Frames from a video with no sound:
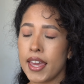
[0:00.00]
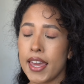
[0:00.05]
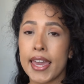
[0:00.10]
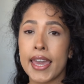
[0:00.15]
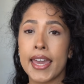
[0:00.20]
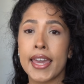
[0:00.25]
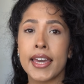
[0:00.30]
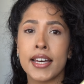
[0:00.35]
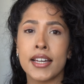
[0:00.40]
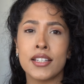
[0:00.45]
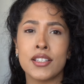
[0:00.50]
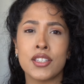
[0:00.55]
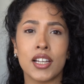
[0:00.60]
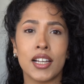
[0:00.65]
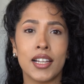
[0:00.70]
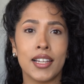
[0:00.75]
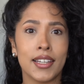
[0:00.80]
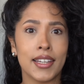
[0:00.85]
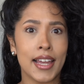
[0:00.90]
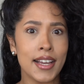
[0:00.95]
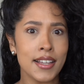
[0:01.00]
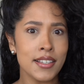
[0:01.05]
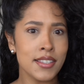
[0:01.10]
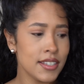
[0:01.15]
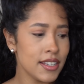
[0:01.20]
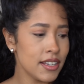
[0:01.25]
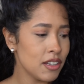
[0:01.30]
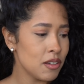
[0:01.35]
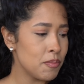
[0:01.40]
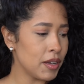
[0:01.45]
And a last
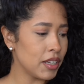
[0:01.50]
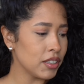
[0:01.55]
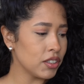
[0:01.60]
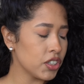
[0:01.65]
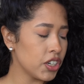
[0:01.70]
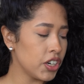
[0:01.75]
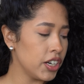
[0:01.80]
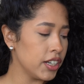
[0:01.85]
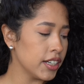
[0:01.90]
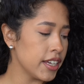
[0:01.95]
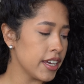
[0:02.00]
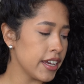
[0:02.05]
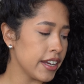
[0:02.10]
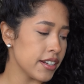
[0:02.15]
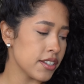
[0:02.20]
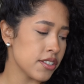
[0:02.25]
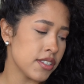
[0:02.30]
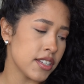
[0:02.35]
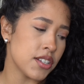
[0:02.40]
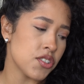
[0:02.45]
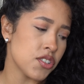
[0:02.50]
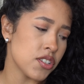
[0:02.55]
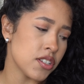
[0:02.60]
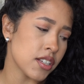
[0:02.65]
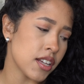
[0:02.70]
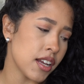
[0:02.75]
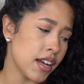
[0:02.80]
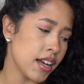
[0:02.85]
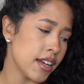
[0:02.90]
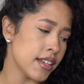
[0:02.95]
thing about the curly hair
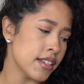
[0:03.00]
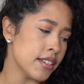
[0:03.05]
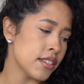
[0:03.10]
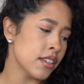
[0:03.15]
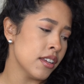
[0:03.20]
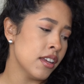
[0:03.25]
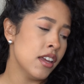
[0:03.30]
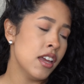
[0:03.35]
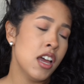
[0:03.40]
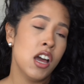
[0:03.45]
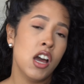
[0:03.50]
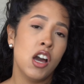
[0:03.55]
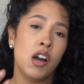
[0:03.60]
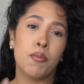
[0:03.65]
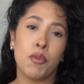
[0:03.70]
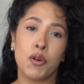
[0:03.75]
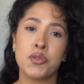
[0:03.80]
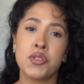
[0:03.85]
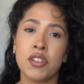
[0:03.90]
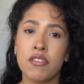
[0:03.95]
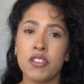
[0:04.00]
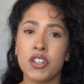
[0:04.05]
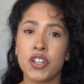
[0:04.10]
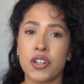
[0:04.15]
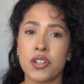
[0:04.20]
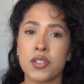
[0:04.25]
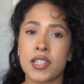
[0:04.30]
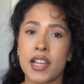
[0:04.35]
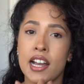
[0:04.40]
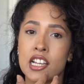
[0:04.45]
extensions, guys. Most of the
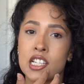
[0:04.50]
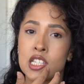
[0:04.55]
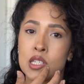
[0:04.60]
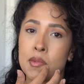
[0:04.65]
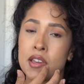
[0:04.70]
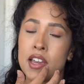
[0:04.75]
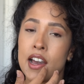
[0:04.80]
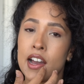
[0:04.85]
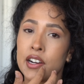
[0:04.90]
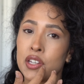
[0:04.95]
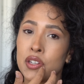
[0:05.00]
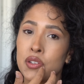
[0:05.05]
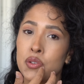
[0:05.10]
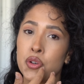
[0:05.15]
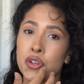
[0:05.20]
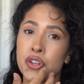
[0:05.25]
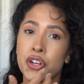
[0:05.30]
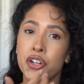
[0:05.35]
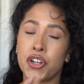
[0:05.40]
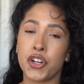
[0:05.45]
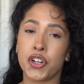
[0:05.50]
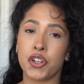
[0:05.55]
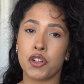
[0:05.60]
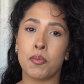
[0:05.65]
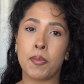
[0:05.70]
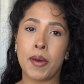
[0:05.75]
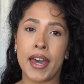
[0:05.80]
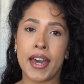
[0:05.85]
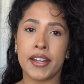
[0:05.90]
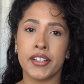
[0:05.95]
girls ask me, how do you know your
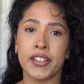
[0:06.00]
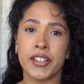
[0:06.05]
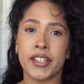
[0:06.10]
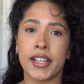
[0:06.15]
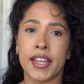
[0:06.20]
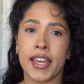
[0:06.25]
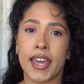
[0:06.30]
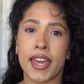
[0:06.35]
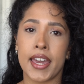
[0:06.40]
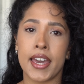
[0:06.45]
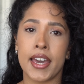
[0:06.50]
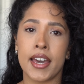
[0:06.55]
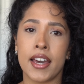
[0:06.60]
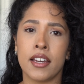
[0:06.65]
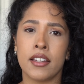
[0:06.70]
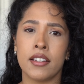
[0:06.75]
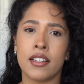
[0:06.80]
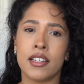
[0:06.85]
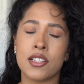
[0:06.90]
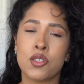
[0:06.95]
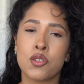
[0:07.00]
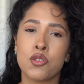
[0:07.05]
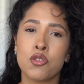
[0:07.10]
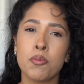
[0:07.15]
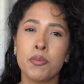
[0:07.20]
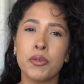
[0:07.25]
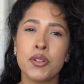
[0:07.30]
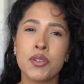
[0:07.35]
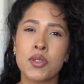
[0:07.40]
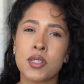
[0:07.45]
curl pattern? And it's
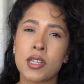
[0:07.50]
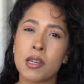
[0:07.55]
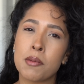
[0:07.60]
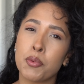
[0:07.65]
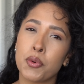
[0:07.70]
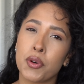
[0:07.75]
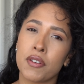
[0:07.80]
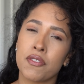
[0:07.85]
super simple.